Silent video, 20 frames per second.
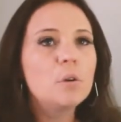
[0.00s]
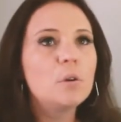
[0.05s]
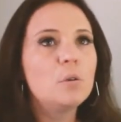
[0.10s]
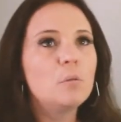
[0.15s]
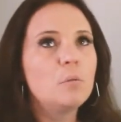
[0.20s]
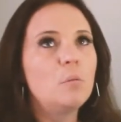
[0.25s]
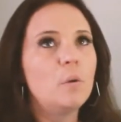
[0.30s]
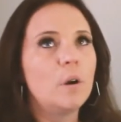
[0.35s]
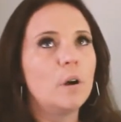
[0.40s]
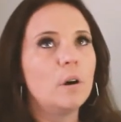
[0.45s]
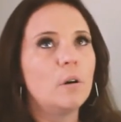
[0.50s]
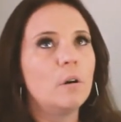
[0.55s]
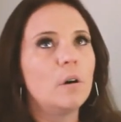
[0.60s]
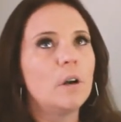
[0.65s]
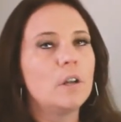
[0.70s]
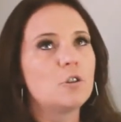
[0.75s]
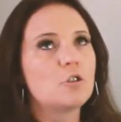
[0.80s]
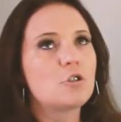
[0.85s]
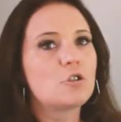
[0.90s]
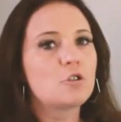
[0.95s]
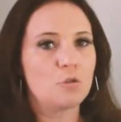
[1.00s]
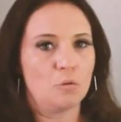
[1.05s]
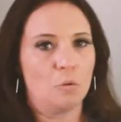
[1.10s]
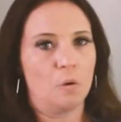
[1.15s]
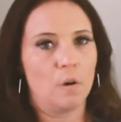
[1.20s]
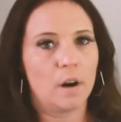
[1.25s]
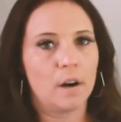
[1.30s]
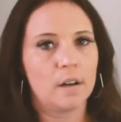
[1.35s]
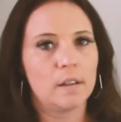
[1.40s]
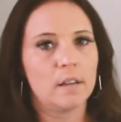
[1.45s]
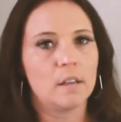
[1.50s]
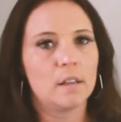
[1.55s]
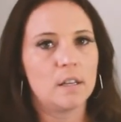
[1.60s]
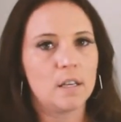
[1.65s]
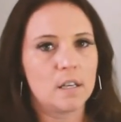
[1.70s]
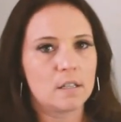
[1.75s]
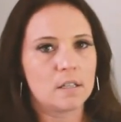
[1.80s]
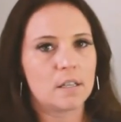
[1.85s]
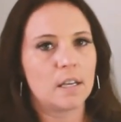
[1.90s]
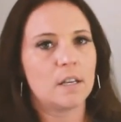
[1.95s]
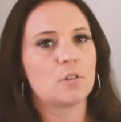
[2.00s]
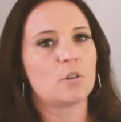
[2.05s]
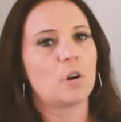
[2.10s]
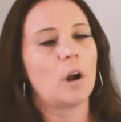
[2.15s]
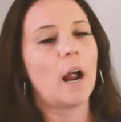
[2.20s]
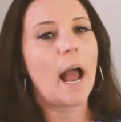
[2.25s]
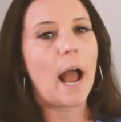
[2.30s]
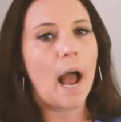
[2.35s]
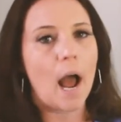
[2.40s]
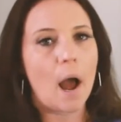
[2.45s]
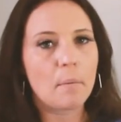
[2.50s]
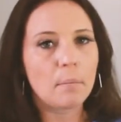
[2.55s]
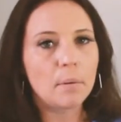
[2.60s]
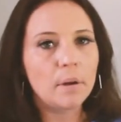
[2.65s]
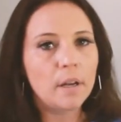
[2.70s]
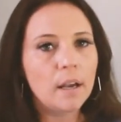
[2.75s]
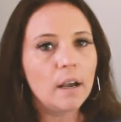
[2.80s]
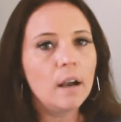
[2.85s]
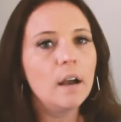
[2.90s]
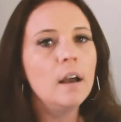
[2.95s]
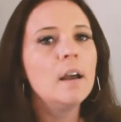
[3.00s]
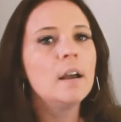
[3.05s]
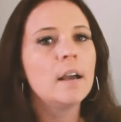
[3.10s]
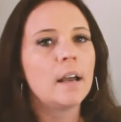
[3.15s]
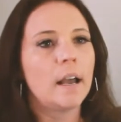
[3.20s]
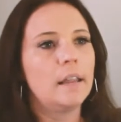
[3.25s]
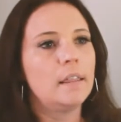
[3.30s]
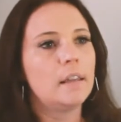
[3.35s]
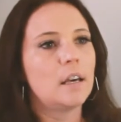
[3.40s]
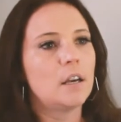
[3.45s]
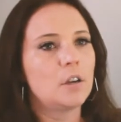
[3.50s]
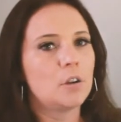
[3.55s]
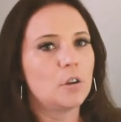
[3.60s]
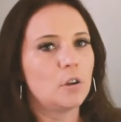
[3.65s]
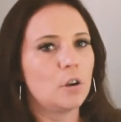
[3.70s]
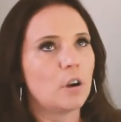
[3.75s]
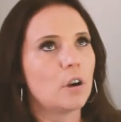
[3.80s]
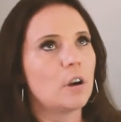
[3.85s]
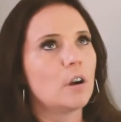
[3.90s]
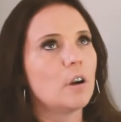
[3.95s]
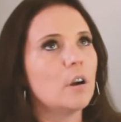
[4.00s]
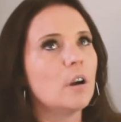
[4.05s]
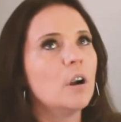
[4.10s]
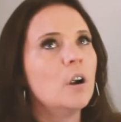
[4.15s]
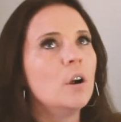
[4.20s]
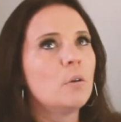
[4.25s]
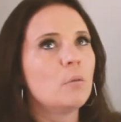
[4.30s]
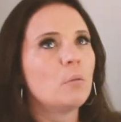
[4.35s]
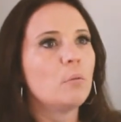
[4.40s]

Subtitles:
you will ensure that these things are happening and that you're